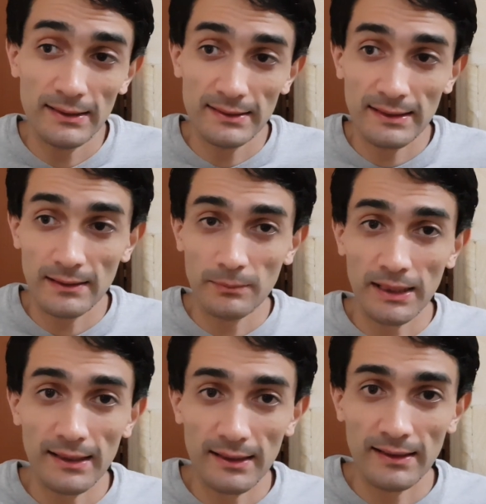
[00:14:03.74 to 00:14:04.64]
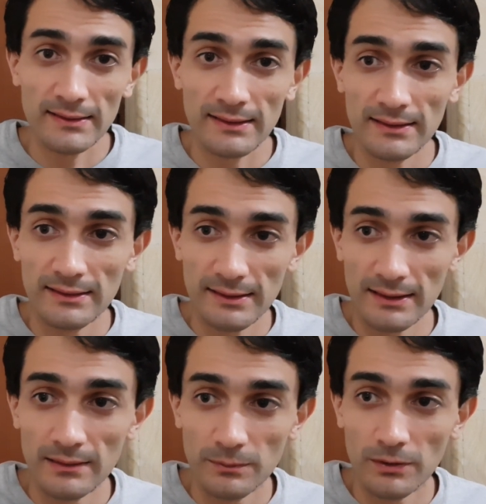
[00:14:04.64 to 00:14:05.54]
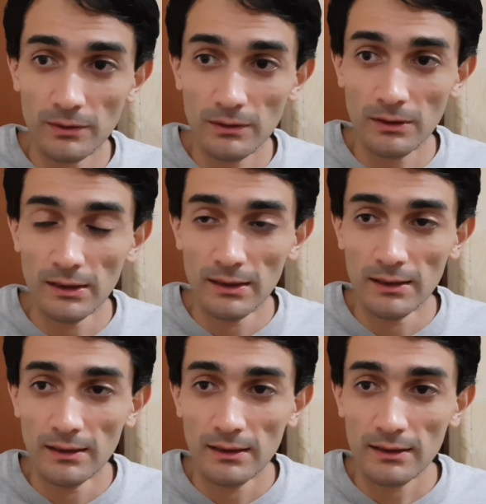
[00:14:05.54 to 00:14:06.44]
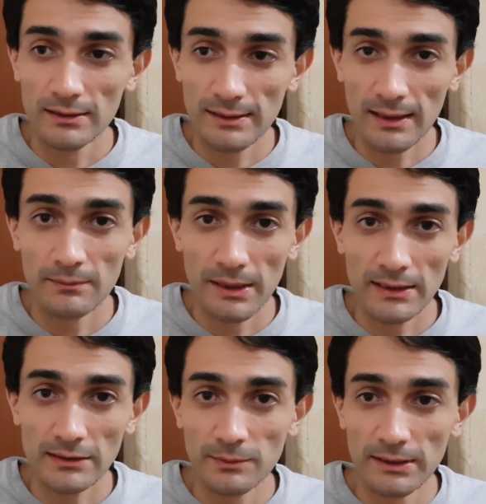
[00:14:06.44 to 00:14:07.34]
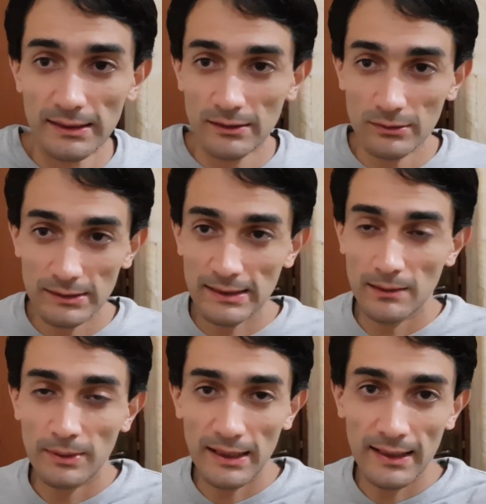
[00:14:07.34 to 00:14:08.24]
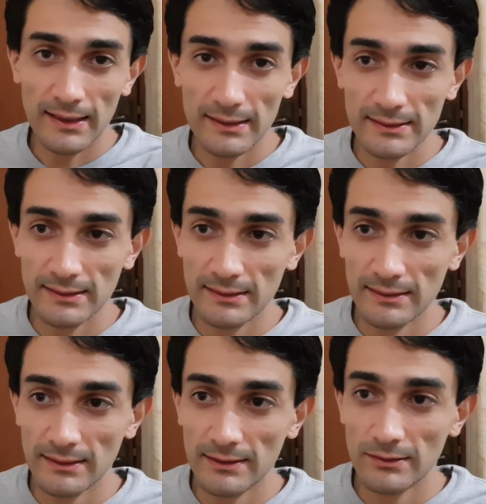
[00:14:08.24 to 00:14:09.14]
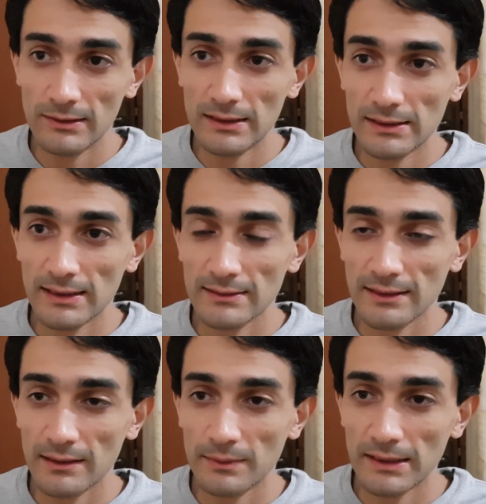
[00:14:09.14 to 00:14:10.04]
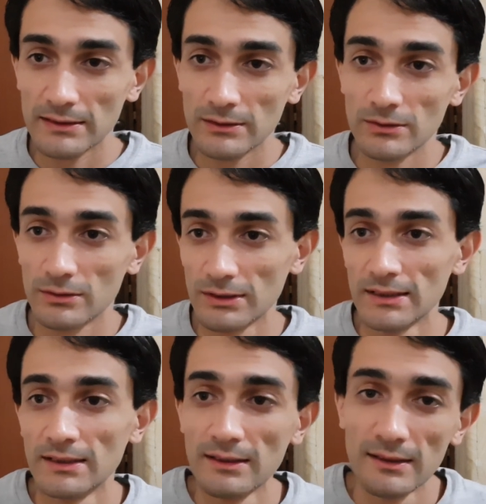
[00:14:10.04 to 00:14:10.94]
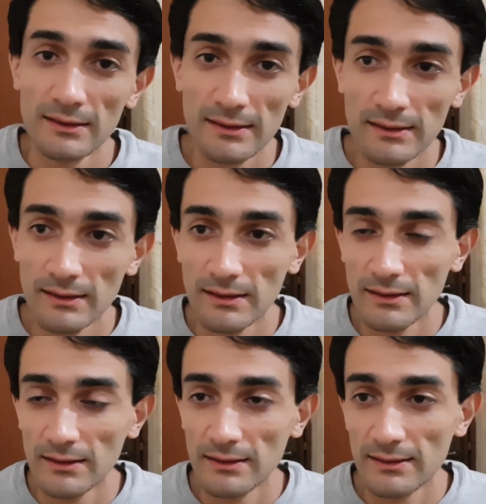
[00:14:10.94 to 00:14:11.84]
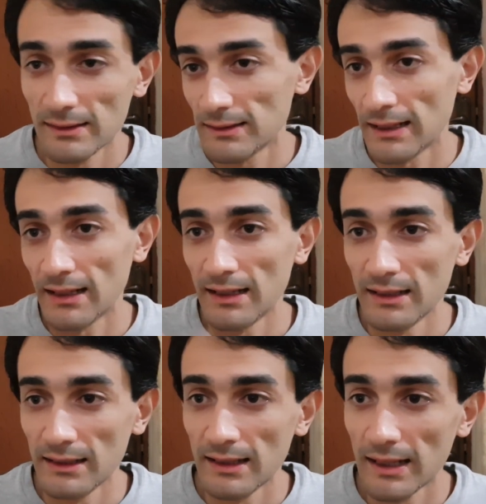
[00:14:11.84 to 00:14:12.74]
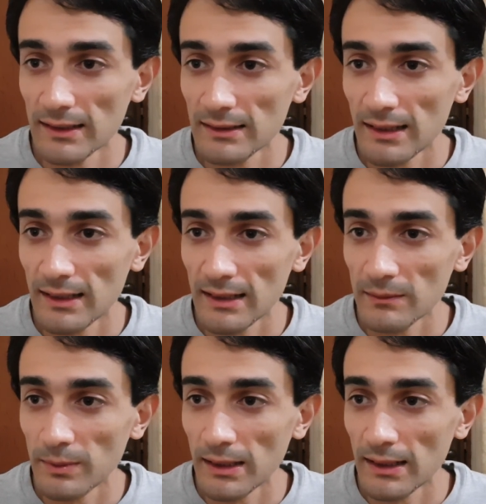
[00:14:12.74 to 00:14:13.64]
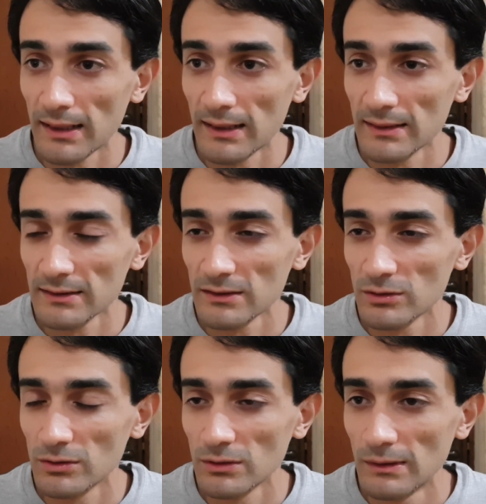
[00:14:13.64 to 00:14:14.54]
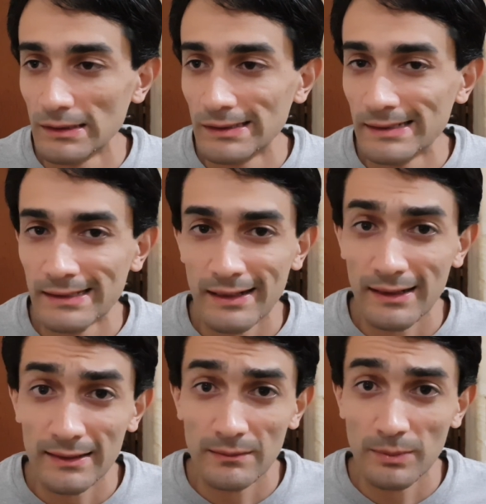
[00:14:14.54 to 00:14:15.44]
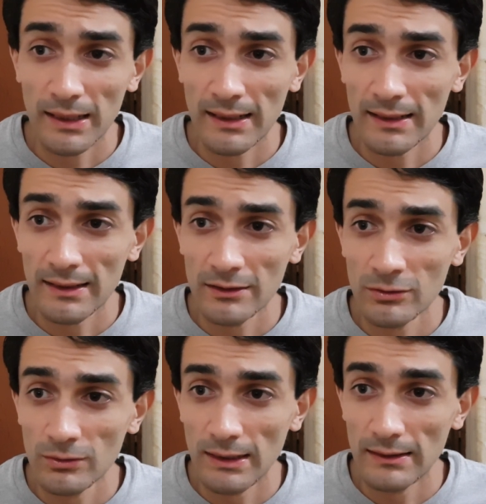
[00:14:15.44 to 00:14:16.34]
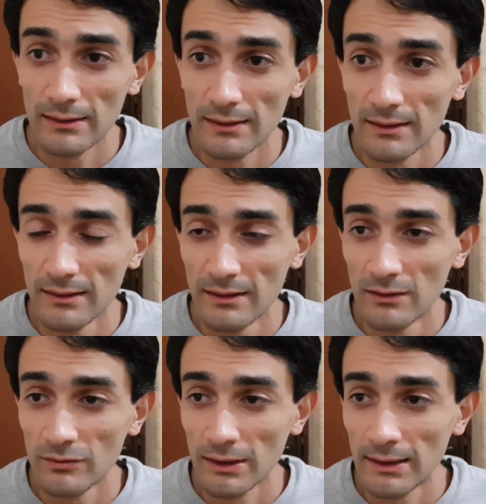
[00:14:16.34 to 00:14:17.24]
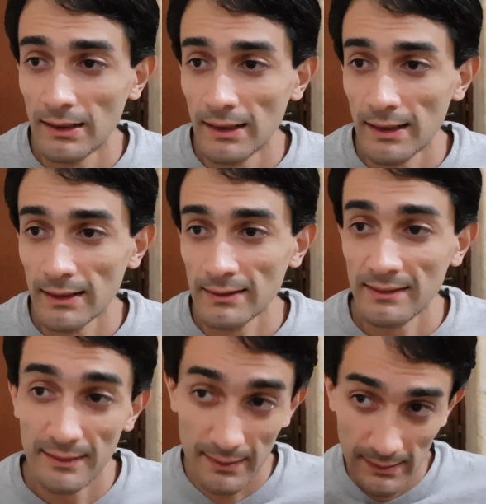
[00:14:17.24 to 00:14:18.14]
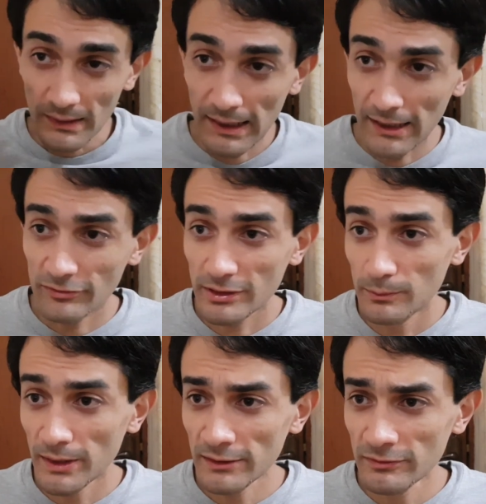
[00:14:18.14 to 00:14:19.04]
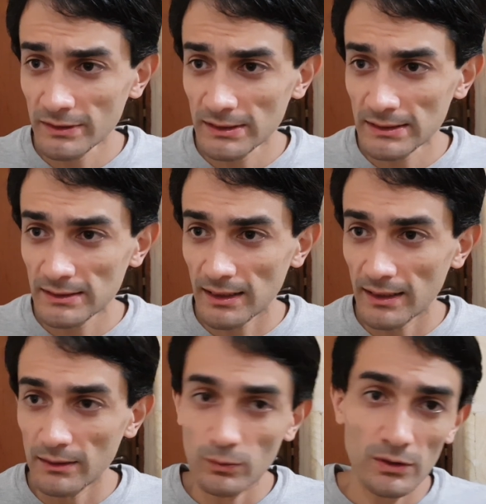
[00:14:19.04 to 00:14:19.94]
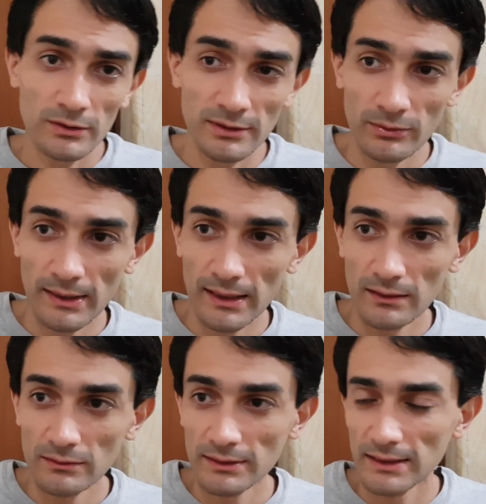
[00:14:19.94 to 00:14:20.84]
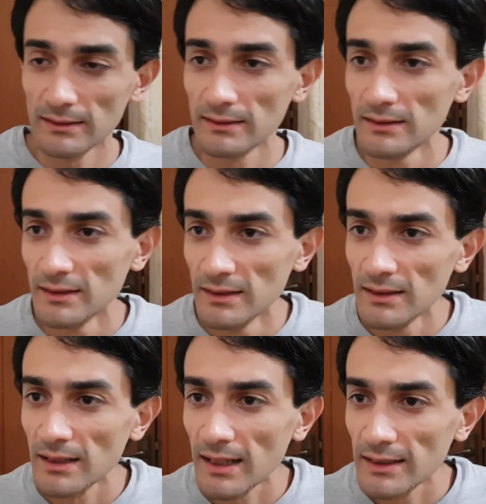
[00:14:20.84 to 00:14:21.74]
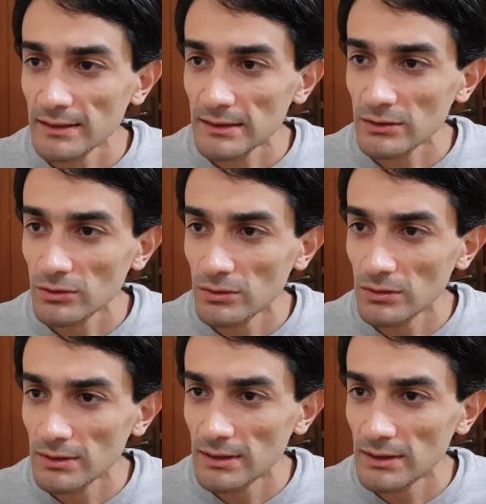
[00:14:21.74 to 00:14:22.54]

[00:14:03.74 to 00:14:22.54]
they sell bananas in Singapore Starbucks, but they don't sell bananas in Indonesia Starbucks. So that I liked. I like banana, so I had the banana too and a vanilla latte. After breakfast, I walked around and I saw